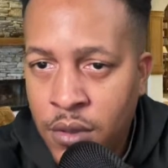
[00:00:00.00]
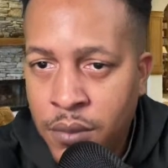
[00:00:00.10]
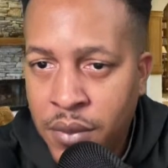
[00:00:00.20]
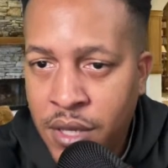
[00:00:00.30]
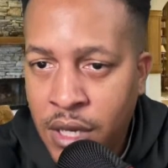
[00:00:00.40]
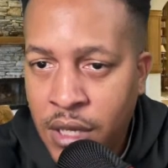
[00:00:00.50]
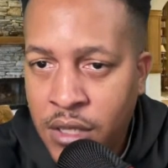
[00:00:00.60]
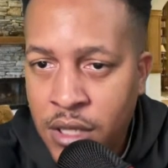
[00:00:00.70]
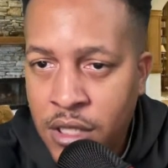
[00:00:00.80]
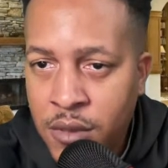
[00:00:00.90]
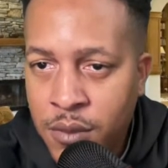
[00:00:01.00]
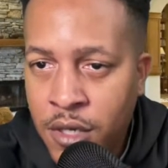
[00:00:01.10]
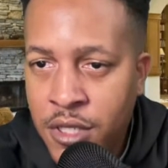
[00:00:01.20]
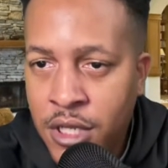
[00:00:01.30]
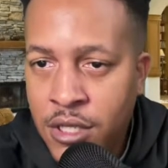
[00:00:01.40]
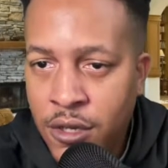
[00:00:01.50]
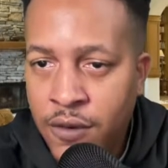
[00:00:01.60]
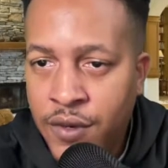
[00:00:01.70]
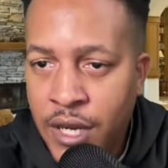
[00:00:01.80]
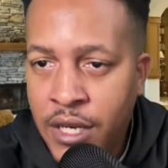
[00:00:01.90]
B Daddy says Jamar Chase
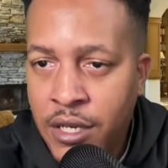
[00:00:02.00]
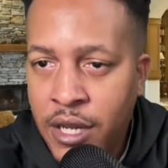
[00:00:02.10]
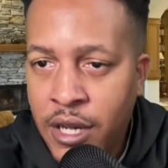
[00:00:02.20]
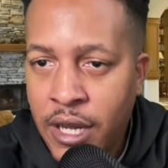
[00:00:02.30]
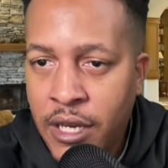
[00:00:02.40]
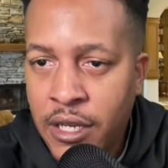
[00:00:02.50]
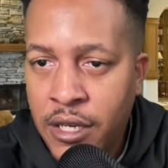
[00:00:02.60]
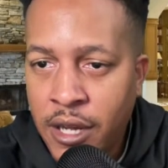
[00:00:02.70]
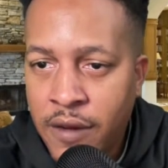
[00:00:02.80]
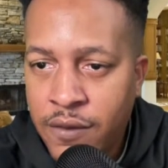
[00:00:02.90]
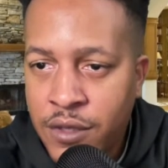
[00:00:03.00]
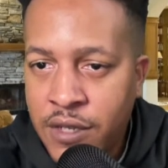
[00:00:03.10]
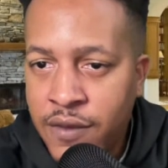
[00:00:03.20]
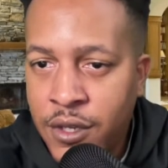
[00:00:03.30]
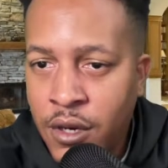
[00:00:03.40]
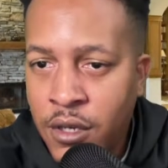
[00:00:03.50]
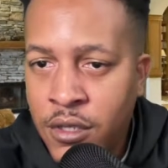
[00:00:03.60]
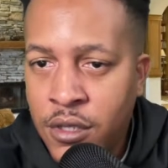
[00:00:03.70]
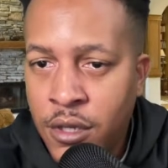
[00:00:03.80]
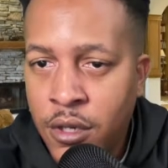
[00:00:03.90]
over 80 and a half receiving
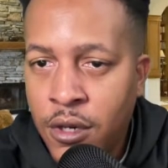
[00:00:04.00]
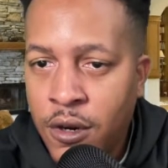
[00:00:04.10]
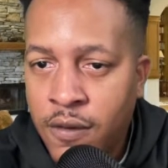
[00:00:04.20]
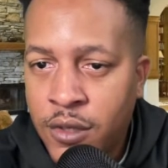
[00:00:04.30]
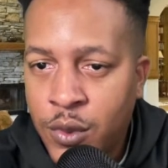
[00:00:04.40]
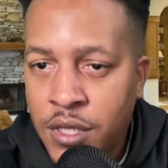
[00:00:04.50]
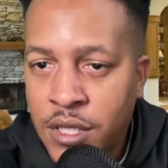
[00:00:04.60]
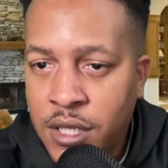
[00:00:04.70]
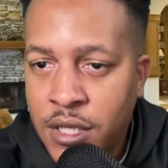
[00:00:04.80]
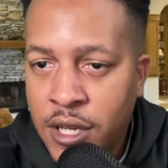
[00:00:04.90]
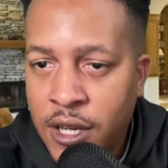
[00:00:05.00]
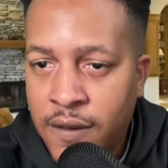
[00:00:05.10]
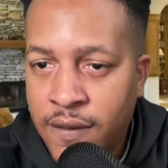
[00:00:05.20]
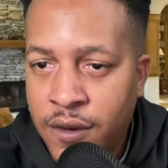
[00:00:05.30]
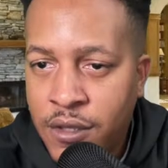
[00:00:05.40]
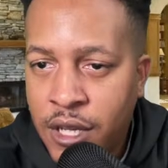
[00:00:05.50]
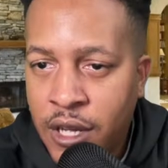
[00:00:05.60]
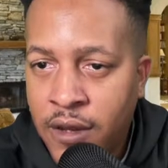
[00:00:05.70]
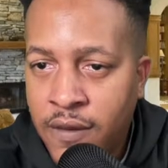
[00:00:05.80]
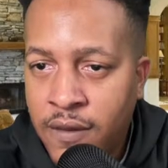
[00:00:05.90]
yards, over 26 and a half first
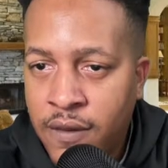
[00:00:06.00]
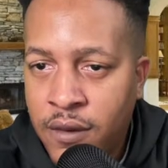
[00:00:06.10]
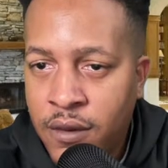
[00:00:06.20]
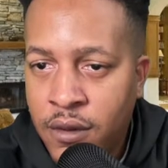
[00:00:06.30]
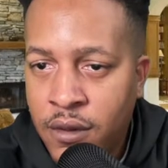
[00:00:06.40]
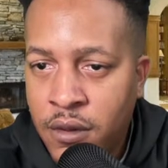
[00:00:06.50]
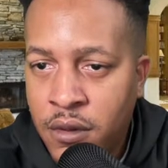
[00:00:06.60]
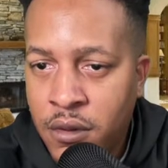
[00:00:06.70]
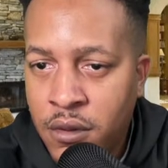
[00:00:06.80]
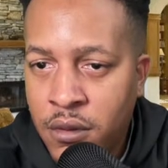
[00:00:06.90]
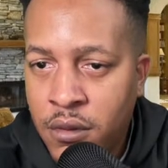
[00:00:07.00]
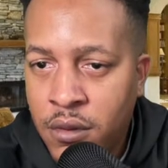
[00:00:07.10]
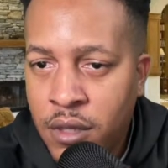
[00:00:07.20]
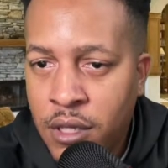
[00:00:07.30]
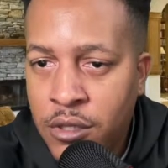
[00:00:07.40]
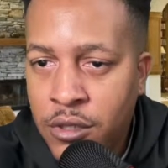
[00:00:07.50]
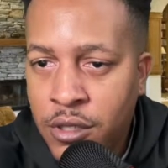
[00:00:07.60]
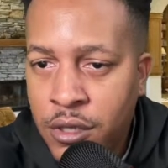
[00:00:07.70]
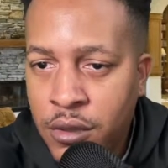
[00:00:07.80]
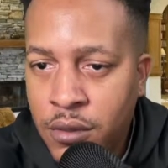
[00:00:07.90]
half.
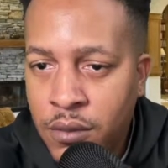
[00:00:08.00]
Interesting.